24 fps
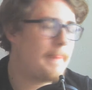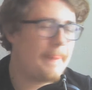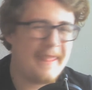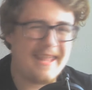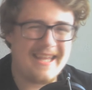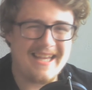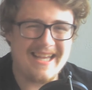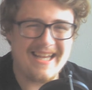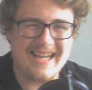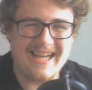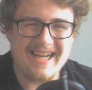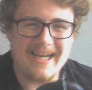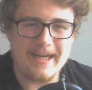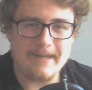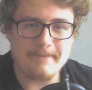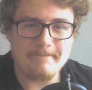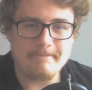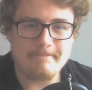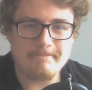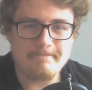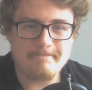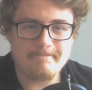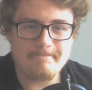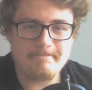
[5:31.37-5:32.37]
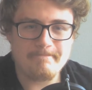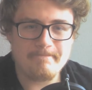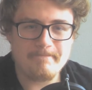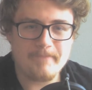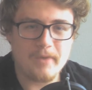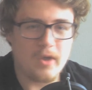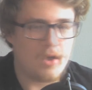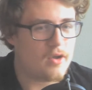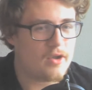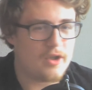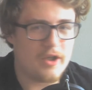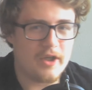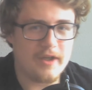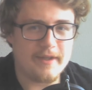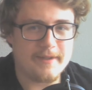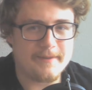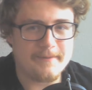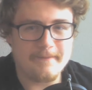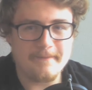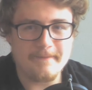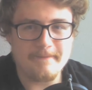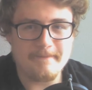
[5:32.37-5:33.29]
Yeah, not good.